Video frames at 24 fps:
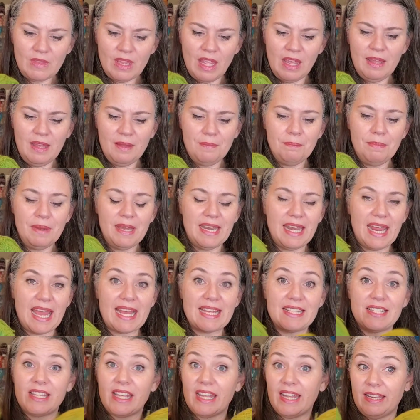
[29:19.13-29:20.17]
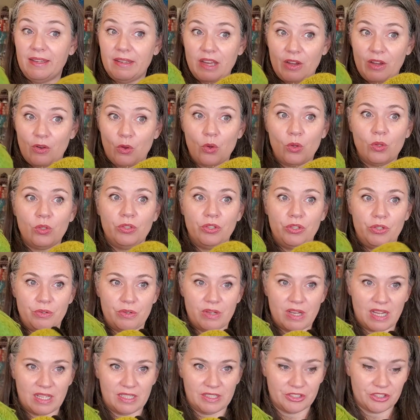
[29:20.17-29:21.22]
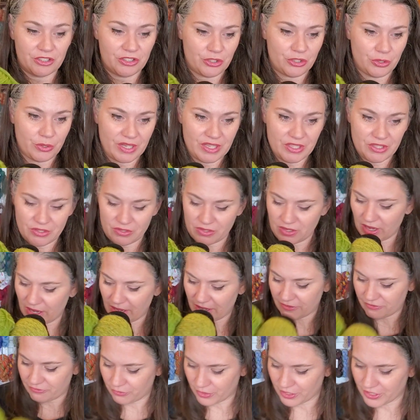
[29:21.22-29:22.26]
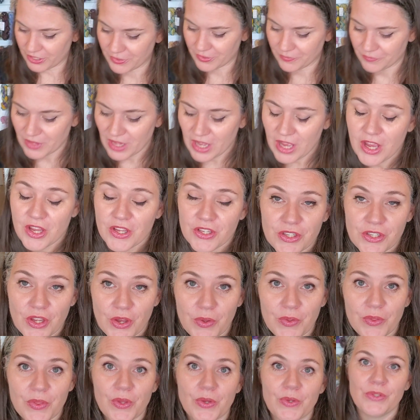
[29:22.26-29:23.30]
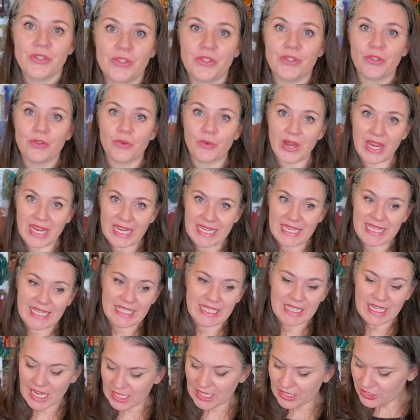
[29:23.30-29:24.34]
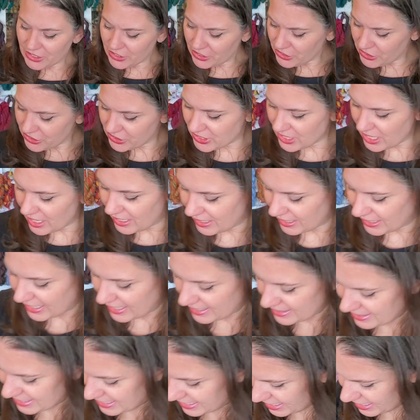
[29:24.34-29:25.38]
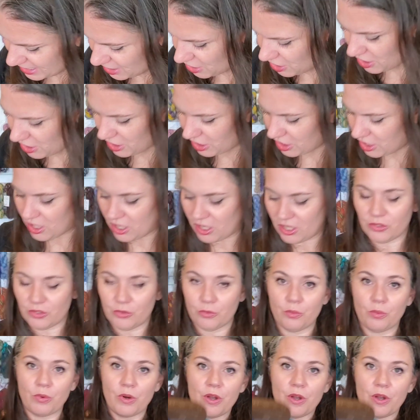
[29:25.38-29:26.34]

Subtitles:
But adds a whole new color choice for you. So those are the gradient colors. Again, they are called